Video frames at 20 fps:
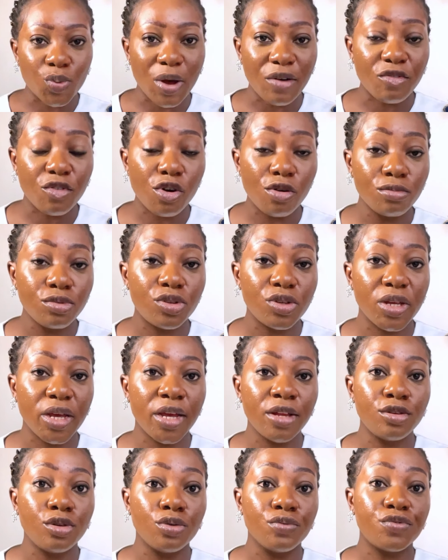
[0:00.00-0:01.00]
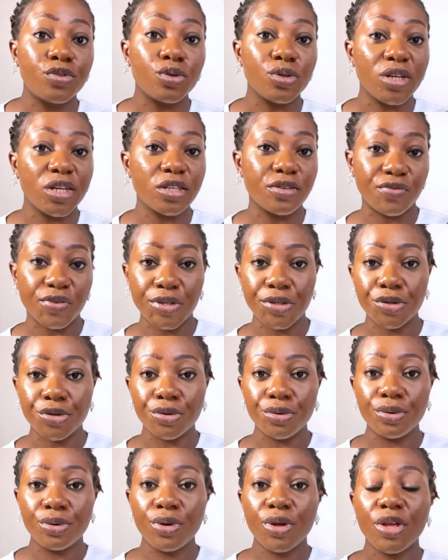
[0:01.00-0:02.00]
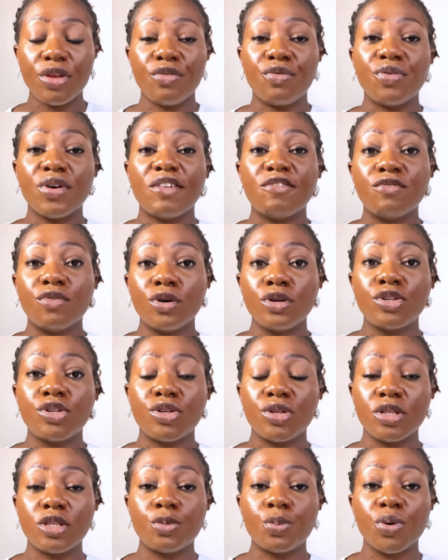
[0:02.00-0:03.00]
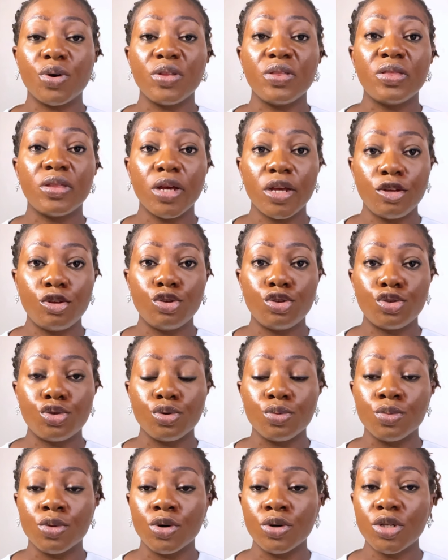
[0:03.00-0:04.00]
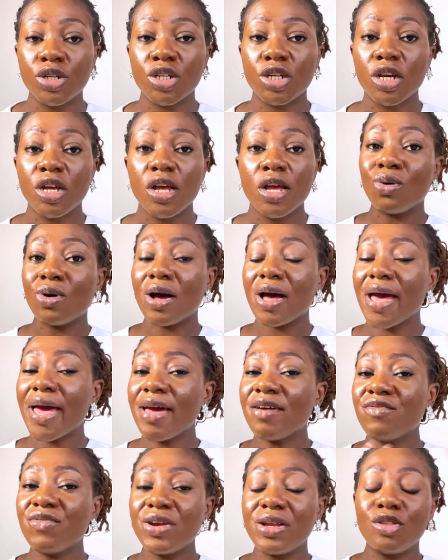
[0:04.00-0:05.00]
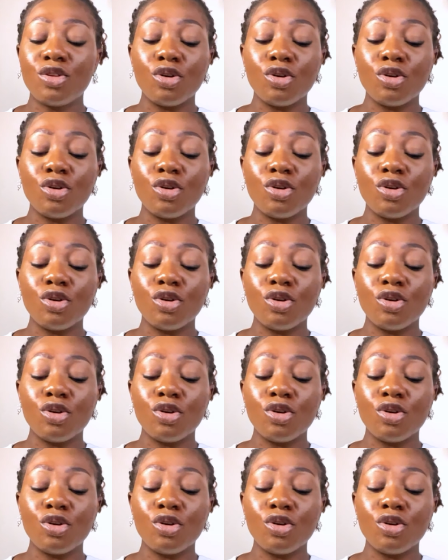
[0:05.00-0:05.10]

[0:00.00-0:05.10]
have come to the end of today's video. If you have watched this point, thank you so much. Every